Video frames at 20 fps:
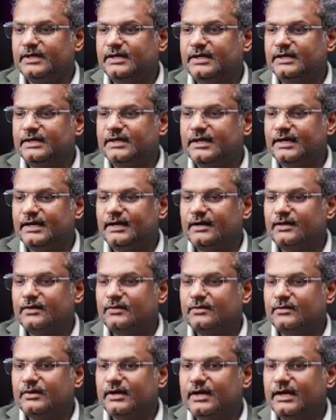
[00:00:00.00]
we
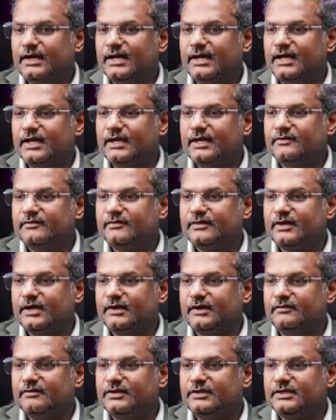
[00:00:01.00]
now
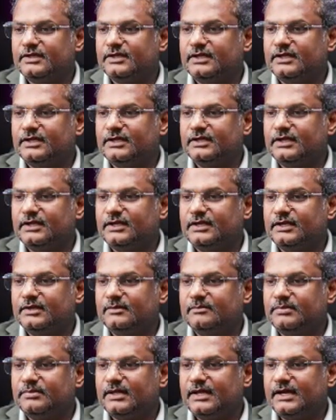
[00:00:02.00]
have
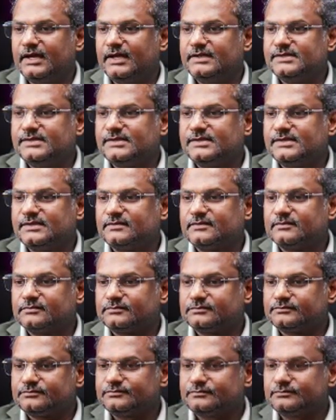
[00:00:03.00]
everything in
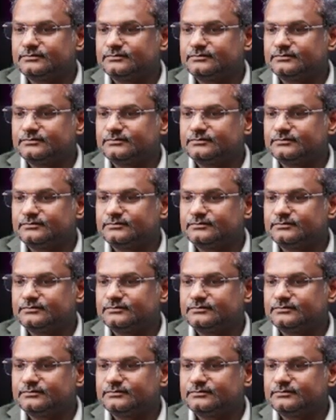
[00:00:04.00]
place.